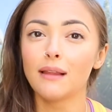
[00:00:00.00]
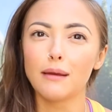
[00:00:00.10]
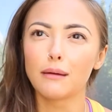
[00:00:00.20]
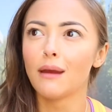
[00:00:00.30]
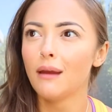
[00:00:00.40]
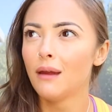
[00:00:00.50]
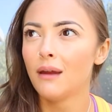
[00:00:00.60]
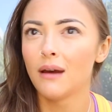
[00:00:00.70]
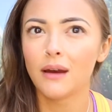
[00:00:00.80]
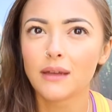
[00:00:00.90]
Like,
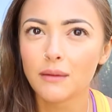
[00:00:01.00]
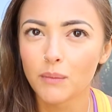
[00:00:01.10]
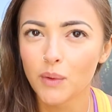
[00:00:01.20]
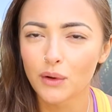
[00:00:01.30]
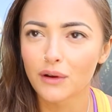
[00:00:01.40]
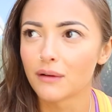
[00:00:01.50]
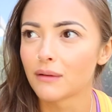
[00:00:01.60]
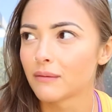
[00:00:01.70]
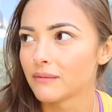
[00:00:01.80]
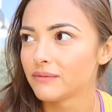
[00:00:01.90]
I can put on
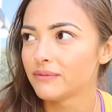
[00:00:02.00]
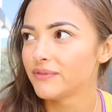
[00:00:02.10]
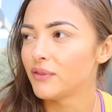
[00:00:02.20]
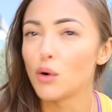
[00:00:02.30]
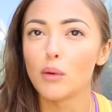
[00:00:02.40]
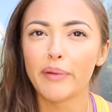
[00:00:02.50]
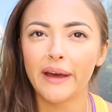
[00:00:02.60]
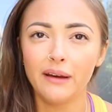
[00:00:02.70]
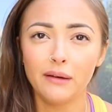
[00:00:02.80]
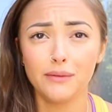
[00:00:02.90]
4
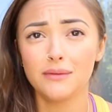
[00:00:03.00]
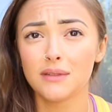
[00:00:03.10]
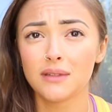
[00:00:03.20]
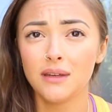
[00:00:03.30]
pounds